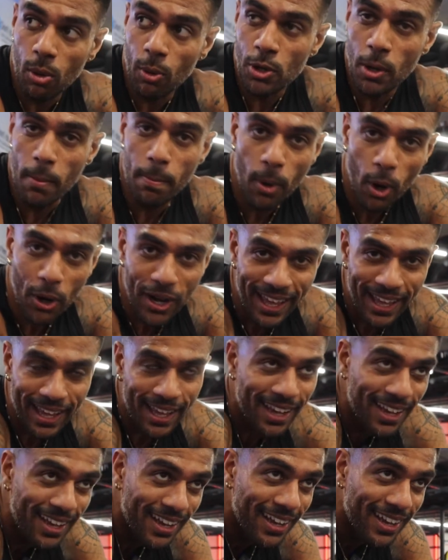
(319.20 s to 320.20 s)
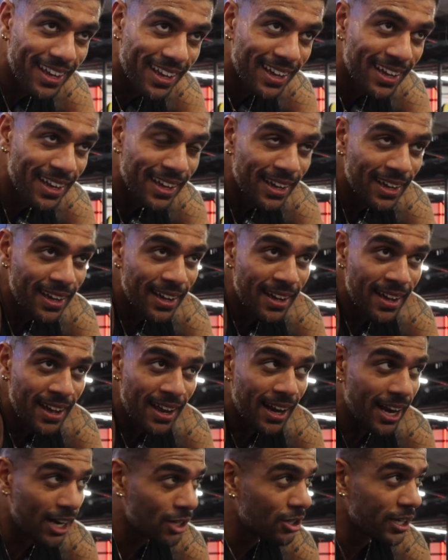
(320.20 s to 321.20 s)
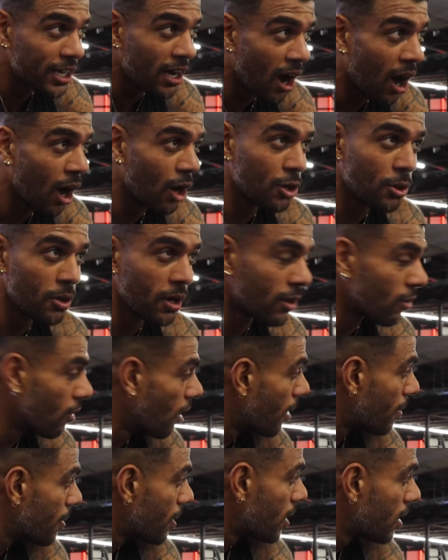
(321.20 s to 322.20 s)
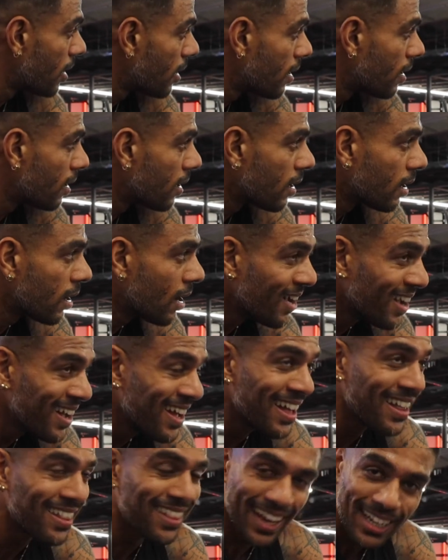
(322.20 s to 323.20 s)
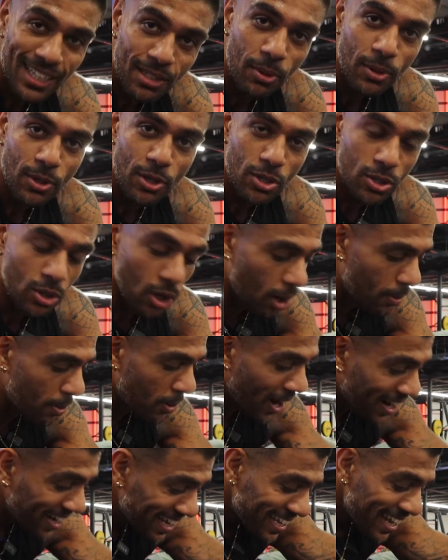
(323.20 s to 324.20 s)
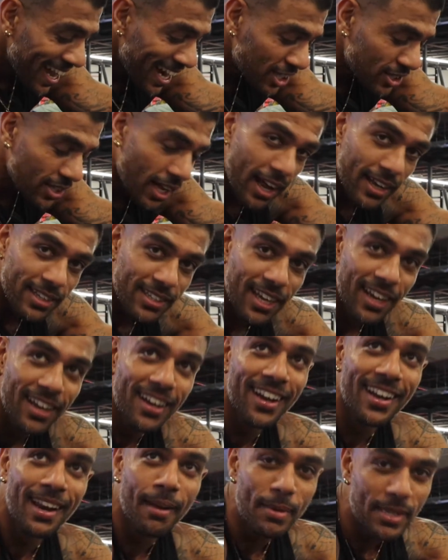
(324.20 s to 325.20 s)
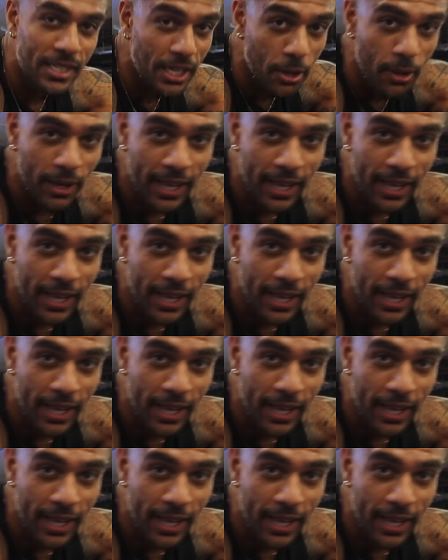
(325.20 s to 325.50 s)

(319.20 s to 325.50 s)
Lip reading: when your body literally can't do another rep. That's when you stop. I didn't catch that. Let me tell you